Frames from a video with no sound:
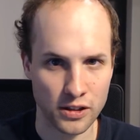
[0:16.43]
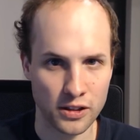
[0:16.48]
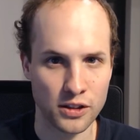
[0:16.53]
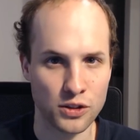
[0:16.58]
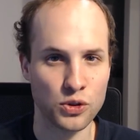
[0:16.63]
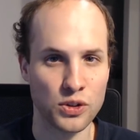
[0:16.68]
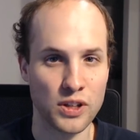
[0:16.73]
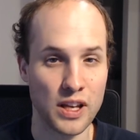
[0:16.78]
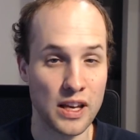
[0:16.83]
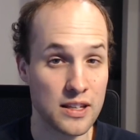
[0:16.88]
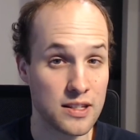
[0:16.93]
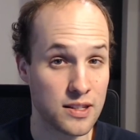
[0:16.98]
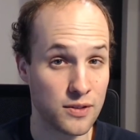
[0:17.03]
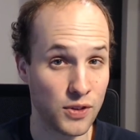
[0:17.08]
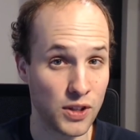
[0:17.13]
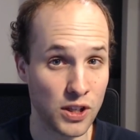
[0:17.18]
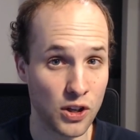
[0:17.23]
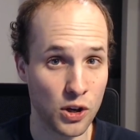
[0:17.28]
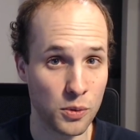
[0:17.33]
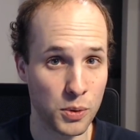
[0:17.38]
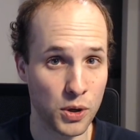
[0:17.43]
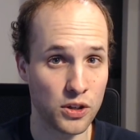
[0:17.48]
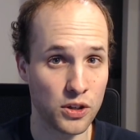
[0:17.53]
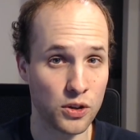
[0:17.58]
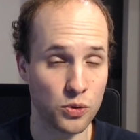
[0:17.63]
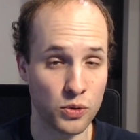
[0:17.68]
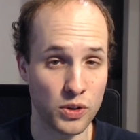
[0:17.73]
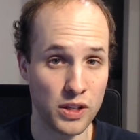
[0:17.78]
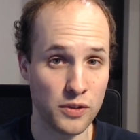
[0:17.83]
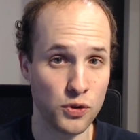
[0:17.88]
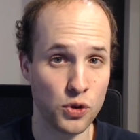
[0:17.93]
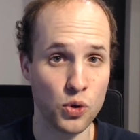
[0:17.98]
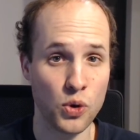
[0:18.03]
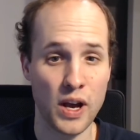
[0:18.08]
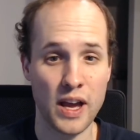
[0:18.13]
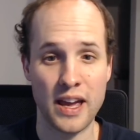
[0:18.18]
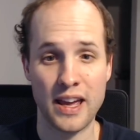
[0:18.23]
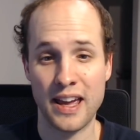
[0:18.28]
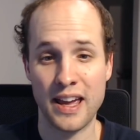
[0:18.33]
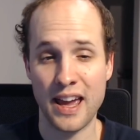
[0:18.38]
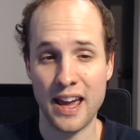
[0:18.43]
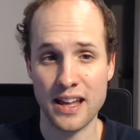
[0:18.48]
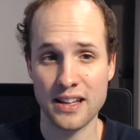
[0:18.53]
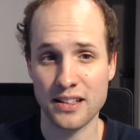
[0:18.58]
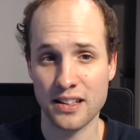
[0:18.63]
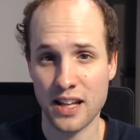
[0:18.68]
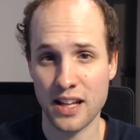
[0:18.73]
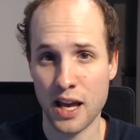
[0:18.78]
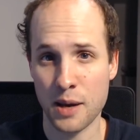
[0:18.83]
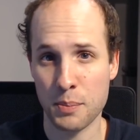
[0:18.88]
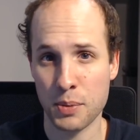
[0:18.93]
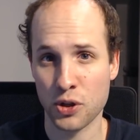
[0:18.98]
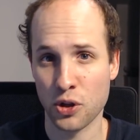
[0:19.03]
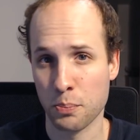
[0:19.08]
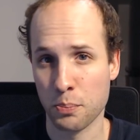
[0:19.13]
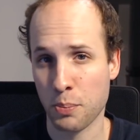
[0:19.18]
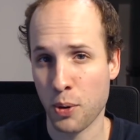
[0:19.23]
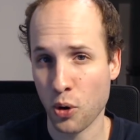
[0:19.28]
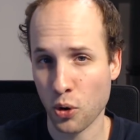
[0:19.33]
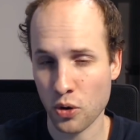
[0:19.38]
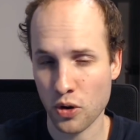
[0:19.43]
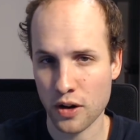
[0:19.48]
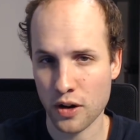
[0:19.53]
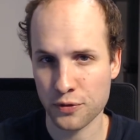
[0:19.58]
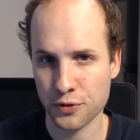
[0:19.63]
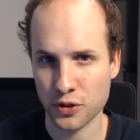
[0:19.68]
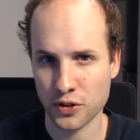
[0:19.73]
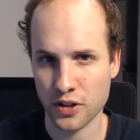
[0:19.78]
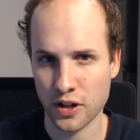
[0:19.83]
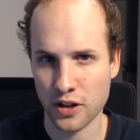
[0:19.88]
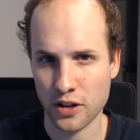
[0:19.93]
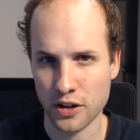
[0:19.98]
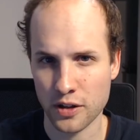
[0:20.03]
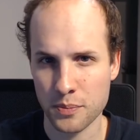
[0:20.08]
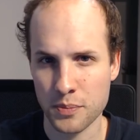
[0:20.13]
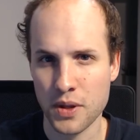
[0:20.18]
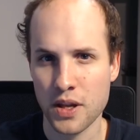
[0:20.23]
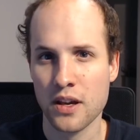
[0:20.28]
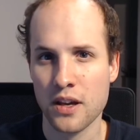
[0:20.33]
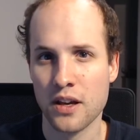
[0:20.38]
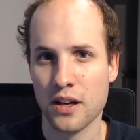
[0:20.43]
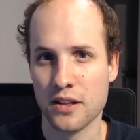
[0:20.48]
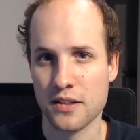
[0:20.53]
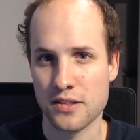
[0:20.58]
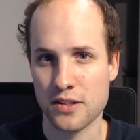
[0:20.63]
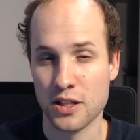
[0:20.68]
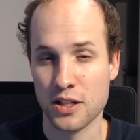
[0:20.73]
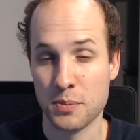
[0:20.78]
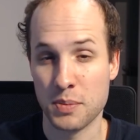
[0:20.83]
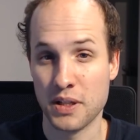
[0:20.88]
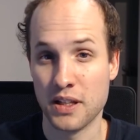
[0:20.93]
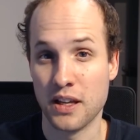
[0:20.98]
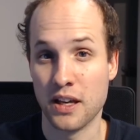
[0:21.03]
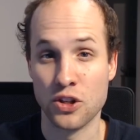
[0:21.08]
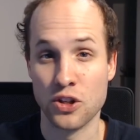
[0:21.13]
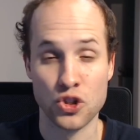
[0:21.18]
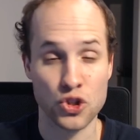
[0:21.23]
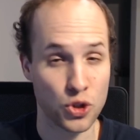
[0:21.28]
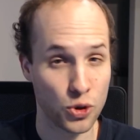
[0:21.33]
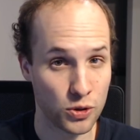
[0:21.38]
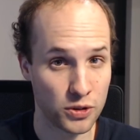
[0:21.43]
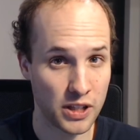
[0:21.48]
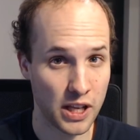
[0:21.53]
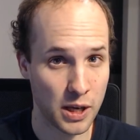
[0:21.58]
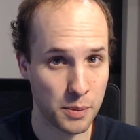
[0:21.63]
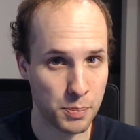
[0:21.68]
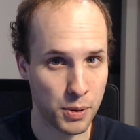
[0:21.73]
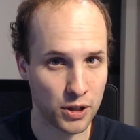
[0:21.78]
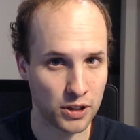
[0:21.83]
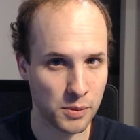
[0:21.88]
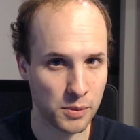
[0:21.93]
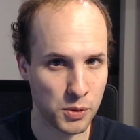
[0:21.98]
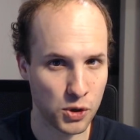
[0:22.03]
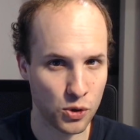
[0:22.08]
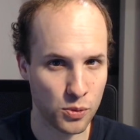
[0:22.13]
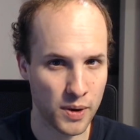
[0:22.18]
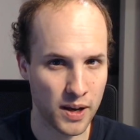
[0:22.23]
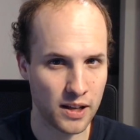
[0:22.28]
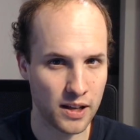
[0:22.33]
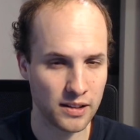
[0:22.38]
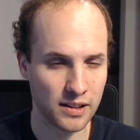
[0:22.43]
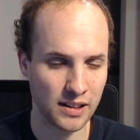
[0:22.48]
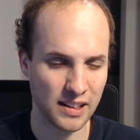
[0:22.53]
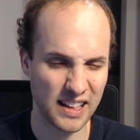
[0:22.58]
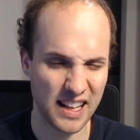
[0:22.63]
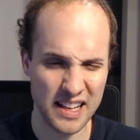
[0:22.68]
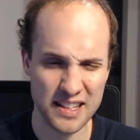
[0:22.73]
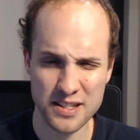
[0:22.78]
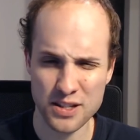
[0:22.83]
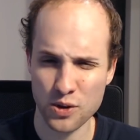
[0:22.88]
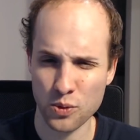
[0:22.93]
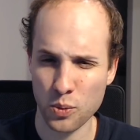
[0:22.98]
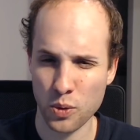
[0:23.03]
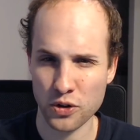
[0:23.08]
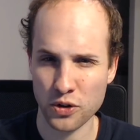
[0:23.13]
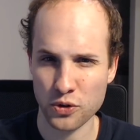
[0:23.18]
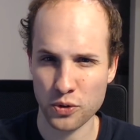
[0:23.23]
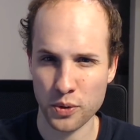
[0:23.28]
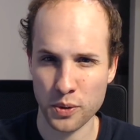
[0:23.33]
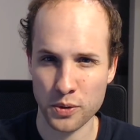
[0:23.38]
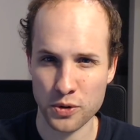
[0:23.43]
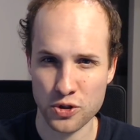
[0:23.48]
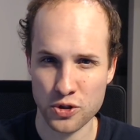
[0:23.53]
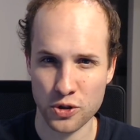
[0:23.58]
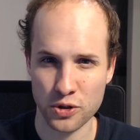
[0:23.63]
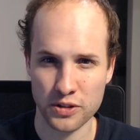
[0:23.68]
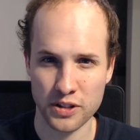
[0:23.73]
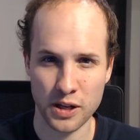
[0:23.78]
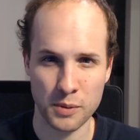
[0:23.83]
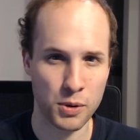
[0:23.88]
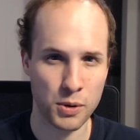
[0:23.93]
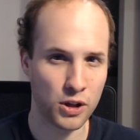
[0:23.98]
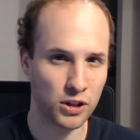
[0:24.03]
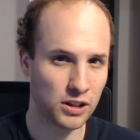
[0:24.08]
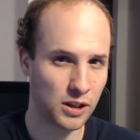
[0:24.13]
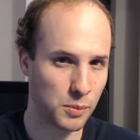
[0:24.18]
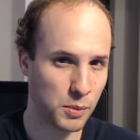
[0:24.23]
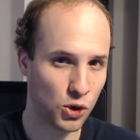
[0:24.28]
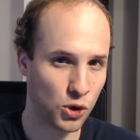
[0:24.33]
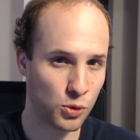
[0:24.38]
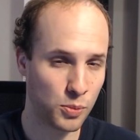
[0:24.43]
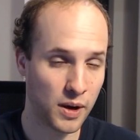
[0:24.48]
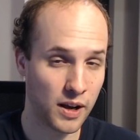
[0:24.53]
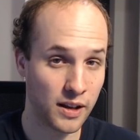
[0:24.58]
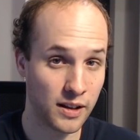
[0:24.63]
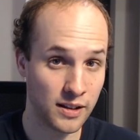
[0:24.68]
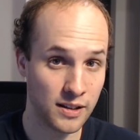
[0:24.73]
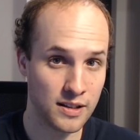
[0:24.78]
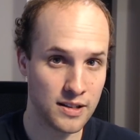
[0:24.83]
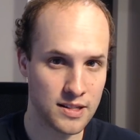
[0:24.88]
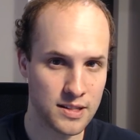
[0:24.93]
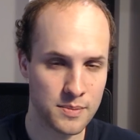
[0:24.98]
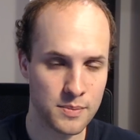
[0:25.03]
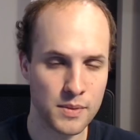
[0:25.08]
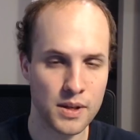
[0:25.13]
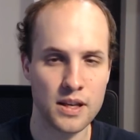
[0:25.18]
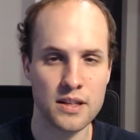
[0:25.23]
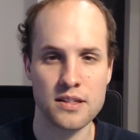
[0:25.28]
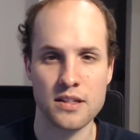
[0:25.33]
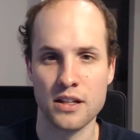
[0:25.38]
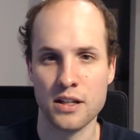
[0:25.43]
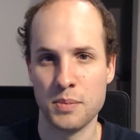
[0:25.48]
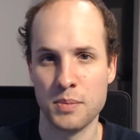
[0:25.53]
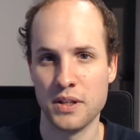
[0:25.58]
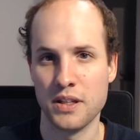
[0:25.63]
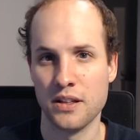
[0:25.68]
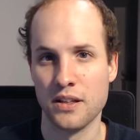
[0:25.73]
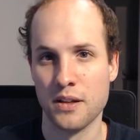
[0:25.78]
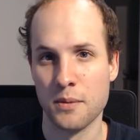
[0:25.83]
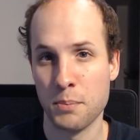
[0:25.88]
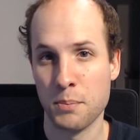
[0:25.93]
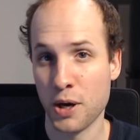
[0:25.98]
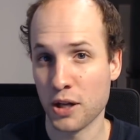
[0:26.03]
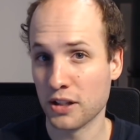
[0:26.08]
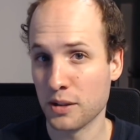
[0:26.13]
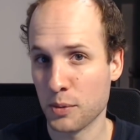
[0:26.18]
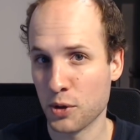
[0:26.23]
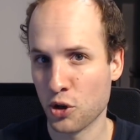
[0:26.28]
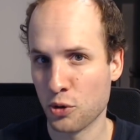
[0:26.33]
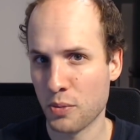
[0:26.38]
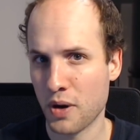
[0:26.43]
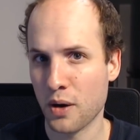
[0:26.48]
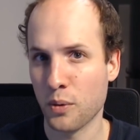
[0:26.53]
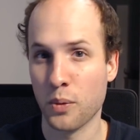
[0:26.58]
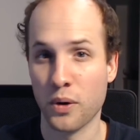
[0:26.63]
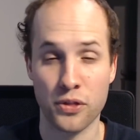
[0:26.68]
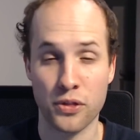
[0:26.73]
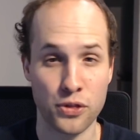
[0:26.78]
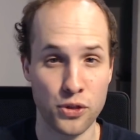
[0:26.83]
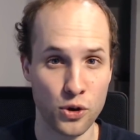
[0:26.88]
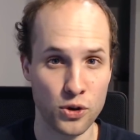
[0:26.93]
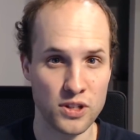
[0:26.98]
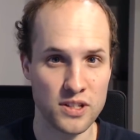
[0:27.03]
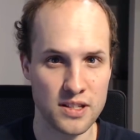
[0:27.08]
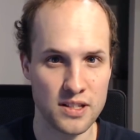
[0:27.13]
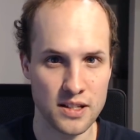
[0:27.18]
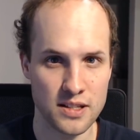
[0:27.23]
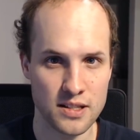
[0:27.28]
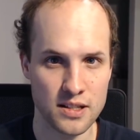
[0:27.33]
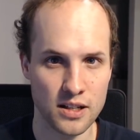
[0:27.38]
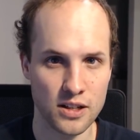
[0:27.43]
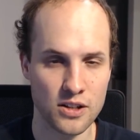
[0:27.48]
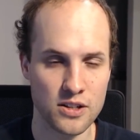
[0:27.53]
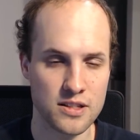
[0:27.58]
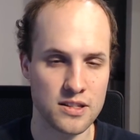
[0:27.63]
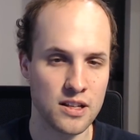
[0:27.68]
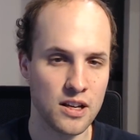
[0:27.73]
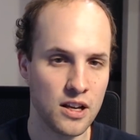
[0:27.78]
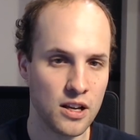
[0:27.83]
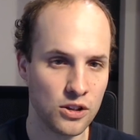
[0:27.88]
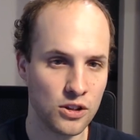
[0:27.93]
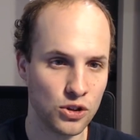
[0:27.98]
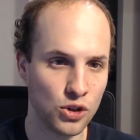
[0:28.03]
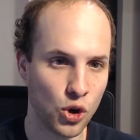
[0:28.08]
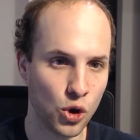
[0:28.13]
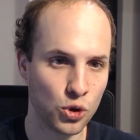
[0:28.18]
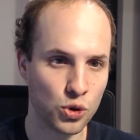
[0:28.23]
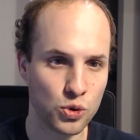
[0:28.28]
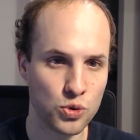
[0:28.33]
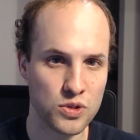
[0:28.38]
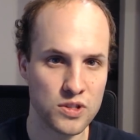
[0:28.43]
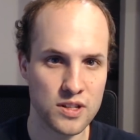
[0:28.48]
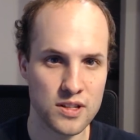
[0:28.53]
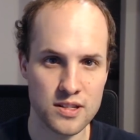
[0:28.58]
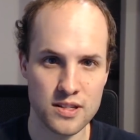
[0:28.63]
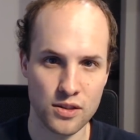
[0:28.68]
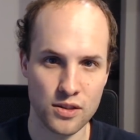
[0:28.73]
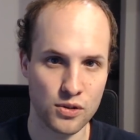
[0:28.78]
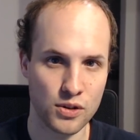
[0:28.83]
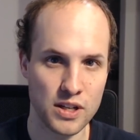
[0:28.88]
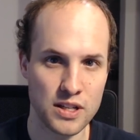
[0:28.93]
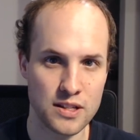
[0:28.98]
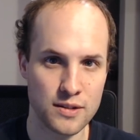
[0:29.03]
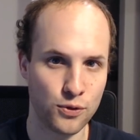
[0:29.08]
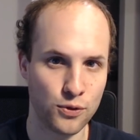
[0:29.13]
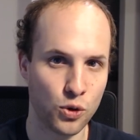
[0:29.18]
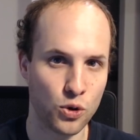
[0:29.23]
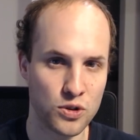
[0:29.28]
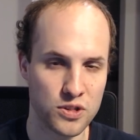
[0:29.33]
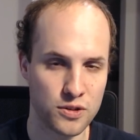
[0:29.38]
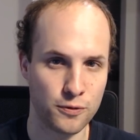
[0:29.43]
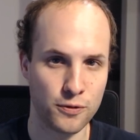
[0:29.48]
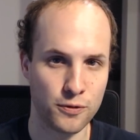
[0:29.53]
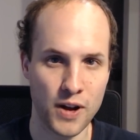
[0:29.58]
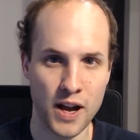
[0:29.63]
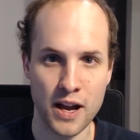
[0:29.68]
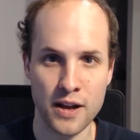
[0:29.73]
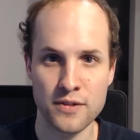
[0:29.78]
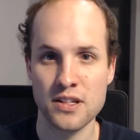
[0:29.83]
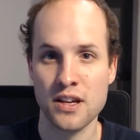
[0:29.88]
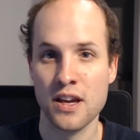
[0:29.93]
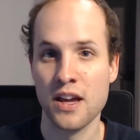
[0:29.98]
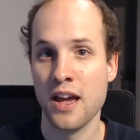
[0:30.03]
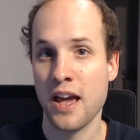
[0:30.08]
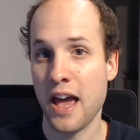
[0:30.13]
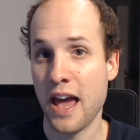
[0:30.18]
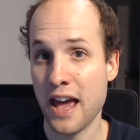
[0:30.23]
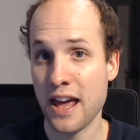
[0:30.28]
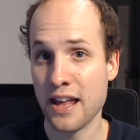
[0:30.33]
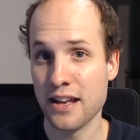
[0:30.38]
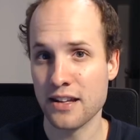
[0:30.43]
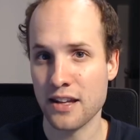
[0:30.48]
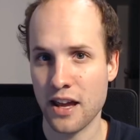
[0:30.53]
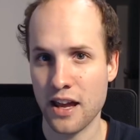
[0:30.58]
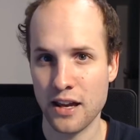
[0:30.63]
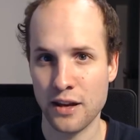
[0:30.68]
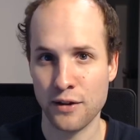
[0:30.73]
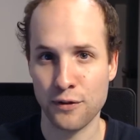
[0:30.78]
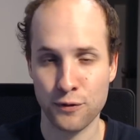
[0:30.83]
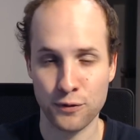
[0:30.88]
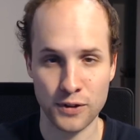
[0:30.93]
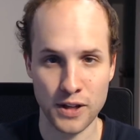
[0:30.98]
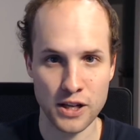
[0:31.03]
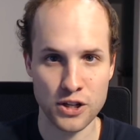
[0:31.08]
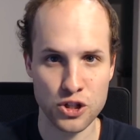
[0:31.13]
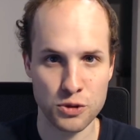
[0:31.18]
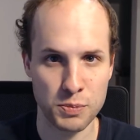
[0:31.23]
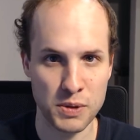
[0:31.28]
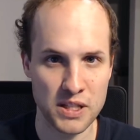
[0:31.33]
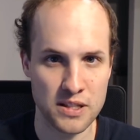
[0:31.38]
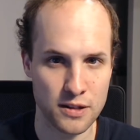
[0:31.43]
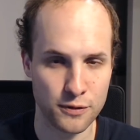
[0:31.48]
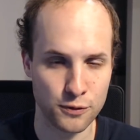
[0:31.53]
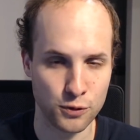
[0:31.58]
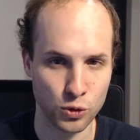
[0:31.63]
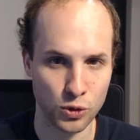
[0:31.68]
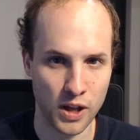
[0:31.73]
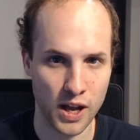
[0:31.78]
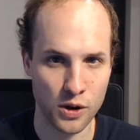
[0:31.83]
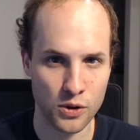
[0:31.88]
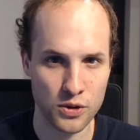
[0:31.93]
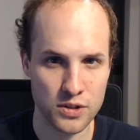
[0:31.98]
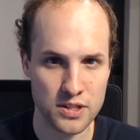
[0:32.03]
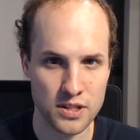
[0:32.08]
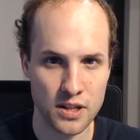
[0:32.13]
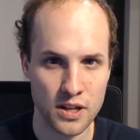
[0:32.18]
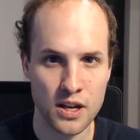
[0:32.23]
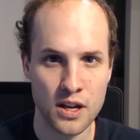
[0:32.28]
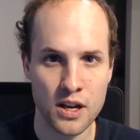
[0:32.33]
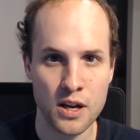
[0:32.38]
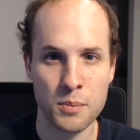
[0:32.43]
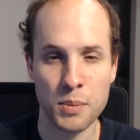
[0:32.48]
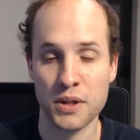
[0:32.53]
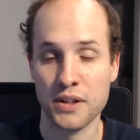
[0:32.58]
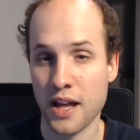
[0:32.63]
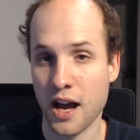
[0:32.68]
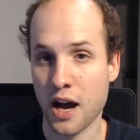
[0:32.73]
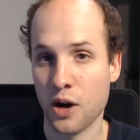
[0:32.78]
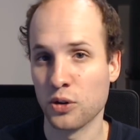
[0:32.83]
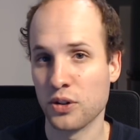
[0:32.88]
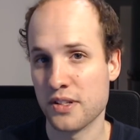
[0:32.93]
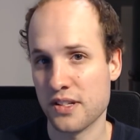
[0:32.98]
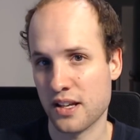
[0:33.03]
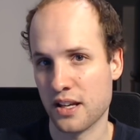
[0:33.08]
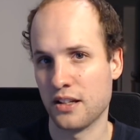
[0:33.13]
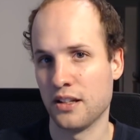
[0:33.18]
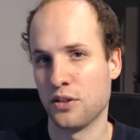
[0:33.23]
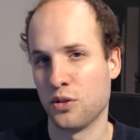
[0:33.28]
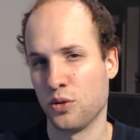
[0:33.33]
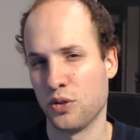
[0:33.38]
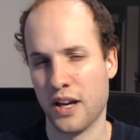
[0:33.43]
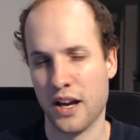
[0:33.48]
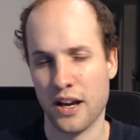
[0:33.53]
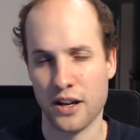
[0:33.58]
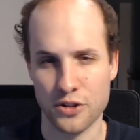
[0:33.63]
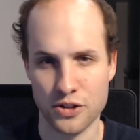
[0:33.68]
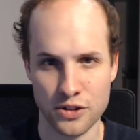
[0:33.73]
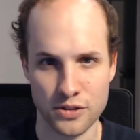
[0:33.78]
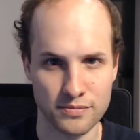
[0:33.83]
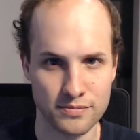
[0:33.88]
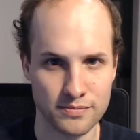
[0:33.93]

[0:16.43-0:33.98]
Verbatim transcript: In today's video I'm gonna review a hand that happened on Poker After Dark and it's gonna be a short deck pot limit Omaha hand. In case you're wondering what short deck pot limit Omaha is, it's gonna be pot limit Omaha with 36 cards, no deuces, threes, fours, or fives and a flush pizza full house. But now let's get into the action.